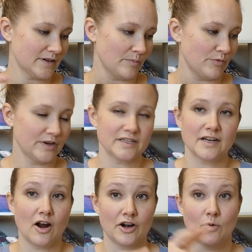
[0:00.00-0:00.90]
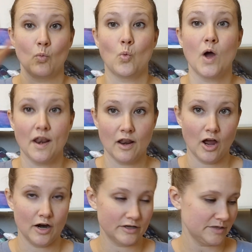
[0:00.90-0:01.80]
are printed on one
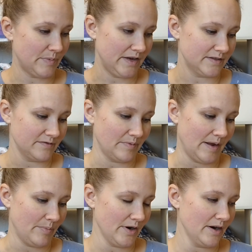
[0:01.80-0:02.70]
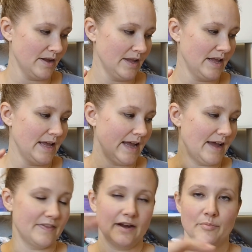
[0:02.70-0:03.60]
large piece of paper,
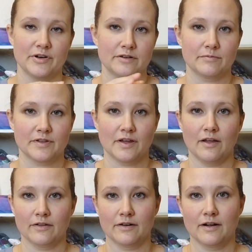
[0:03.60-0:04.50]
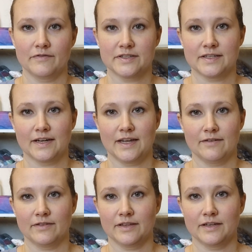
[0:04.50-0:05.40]
and they are printed with color. Obviously I can't